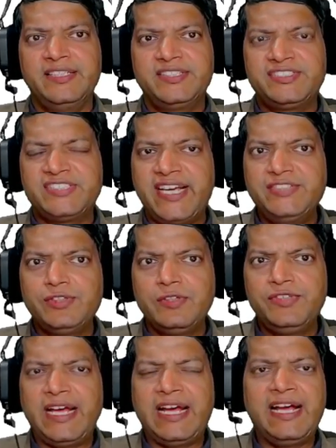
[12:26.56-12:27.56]
The size
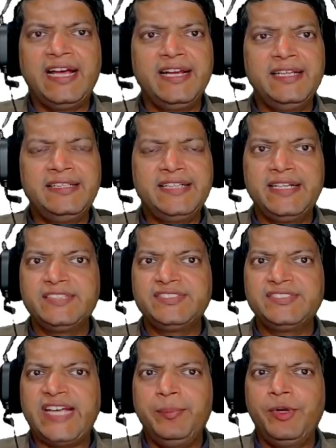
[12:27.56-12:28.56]
of the array, that
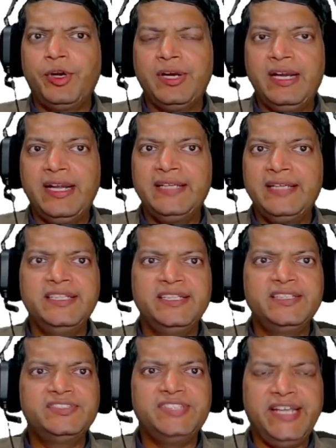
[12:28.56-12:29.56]
is m dot length,
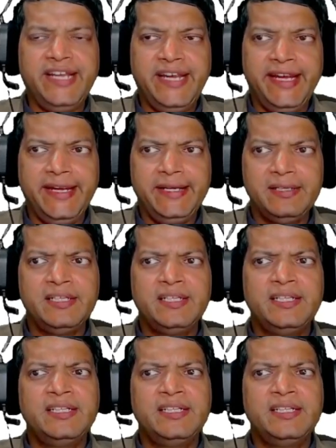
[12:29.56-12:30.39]
is 8.